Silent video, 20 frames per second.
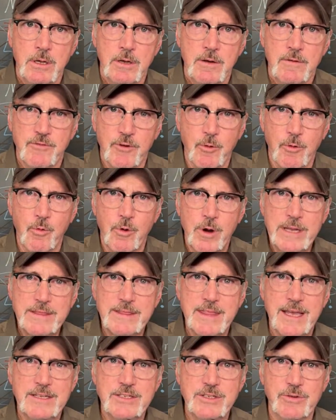for what
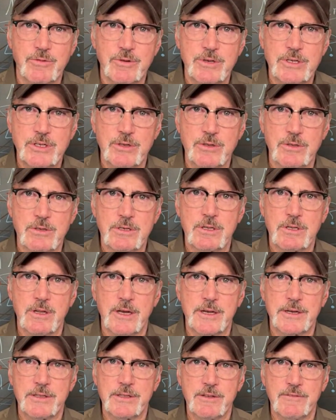that's going to look
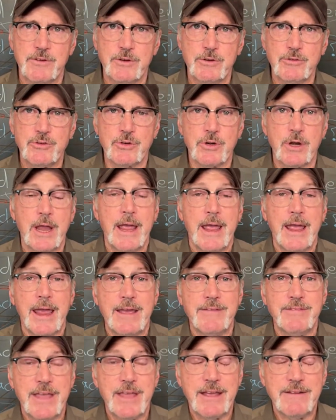like in the future.
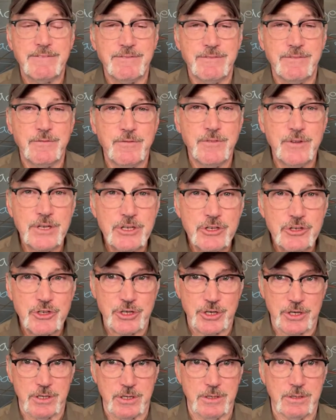And that
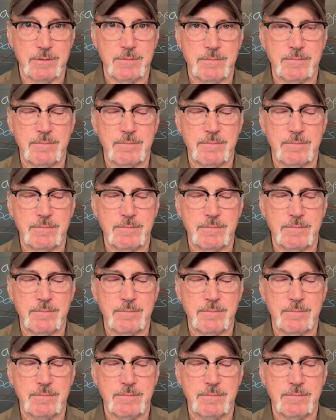vision